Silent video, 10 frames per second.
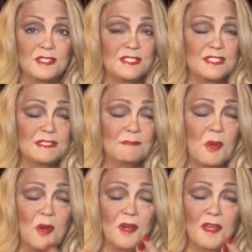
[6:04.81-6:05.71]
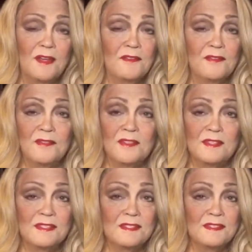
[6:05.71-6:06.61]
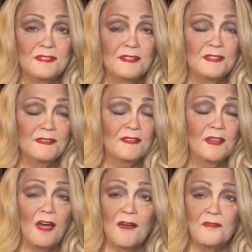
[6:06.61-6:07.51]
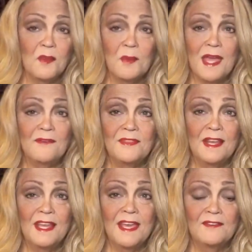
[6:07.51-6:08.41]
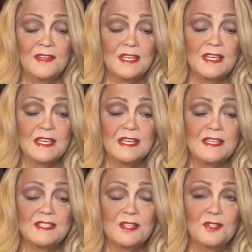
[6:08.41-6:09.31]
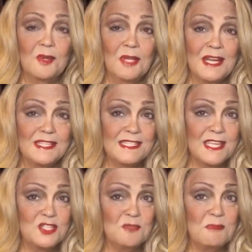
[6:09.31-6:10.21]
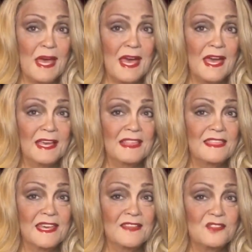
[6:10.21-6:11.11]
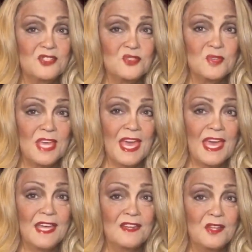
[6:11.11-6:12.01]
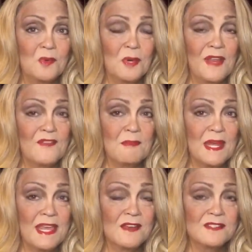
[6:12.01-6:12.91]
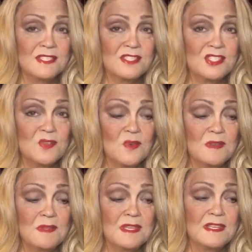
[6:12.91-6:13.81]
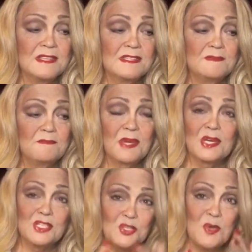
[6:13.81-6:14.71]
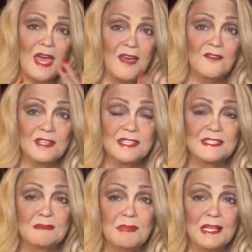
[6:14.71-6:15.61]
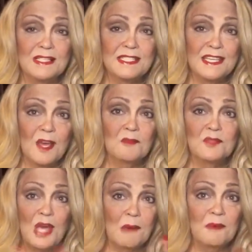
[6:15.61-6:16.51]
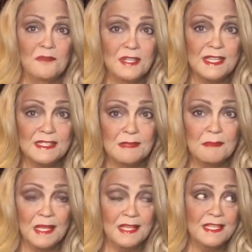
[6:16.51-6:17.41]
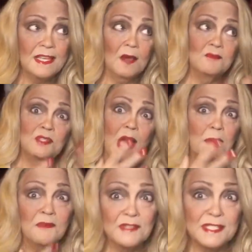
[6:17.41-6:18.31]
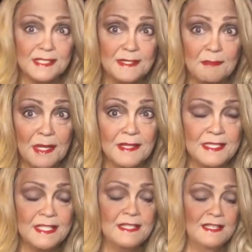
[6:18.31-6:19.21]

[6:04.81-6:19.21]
It's just part of the life that we have to live. So don't let it set you back and think that you can't do what everybody else is doing because you have a disability on top of a disability on top of a disability.